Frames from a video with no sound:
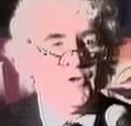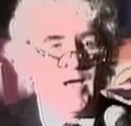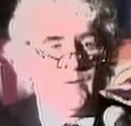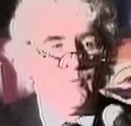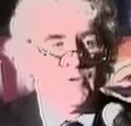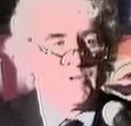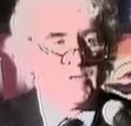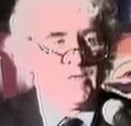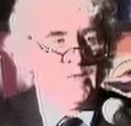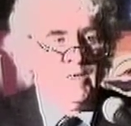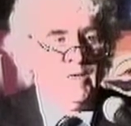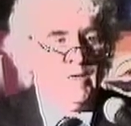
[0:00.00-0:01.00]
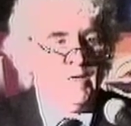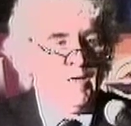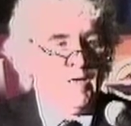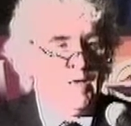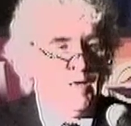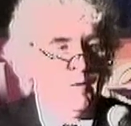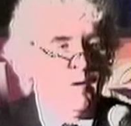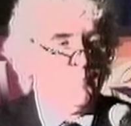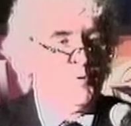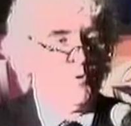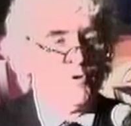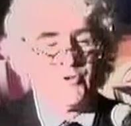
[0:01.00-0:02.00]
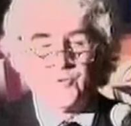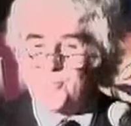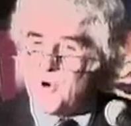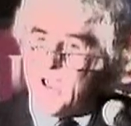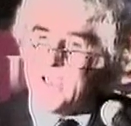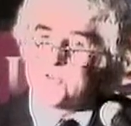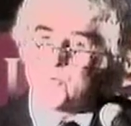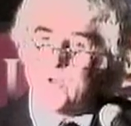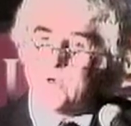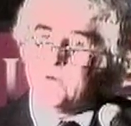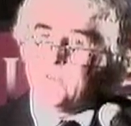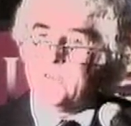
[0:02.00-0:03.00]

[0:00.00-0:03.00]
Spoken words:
John was a Pulitzer Prize winner.